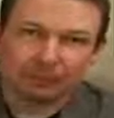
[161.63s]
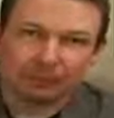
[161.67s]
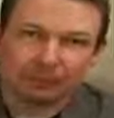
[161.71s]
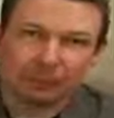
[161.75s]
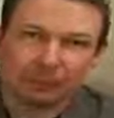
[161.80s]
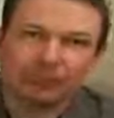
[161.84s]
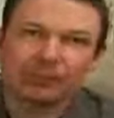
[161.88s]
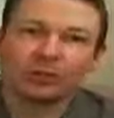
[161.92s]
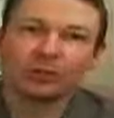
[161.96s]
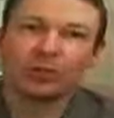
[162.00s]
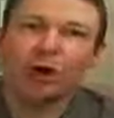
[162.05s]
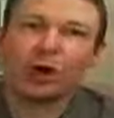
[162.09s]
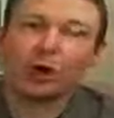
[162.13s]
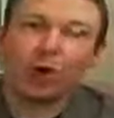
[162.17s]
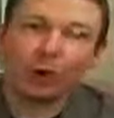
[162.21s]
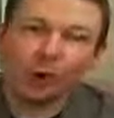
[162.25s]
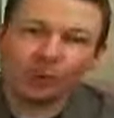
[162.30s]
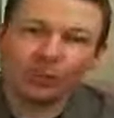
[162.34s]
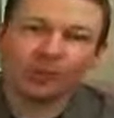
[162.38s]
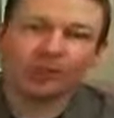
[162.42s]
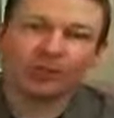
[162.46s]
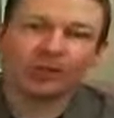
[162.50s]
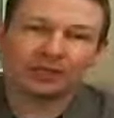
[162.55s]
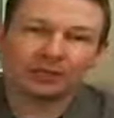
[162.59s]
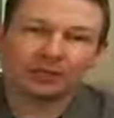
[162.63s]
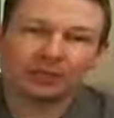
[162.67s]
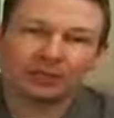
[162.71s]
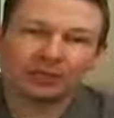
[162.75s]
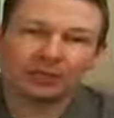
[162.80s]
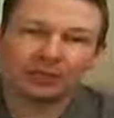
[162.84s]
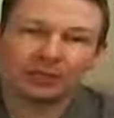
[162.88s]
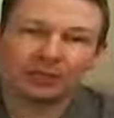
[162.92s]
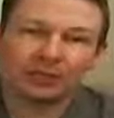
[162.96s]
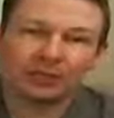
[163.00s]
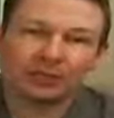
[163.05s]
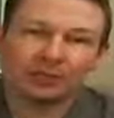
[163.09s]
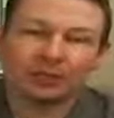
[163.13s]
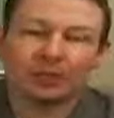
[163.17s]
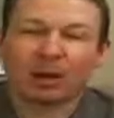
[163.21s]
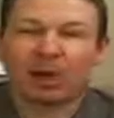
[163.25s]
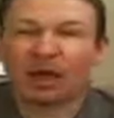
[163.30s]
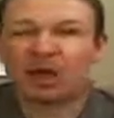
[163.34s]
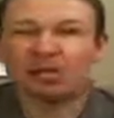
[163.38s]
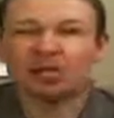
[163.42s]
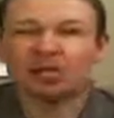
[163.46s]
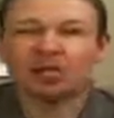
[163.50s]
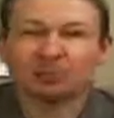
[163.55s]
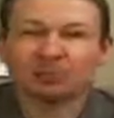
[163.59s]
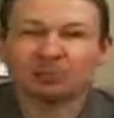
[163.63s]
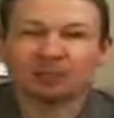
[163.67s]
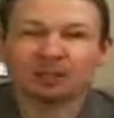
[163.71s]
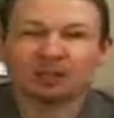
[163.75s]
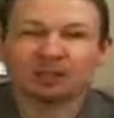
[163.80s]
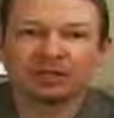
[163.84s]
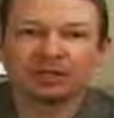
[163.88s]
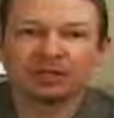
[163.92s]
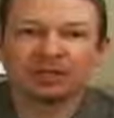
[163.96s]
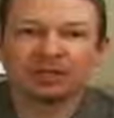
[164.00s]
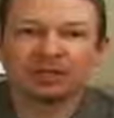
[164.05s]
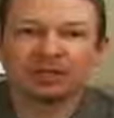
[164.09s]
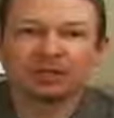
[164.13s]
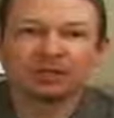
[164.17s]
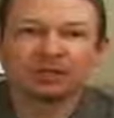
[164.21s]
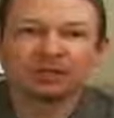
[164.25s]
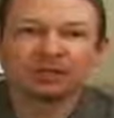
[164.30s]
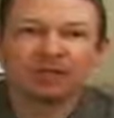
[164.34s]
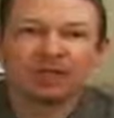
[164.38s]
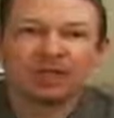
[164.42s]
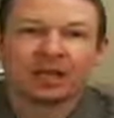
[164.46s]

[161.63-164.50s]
When you're open to the possibility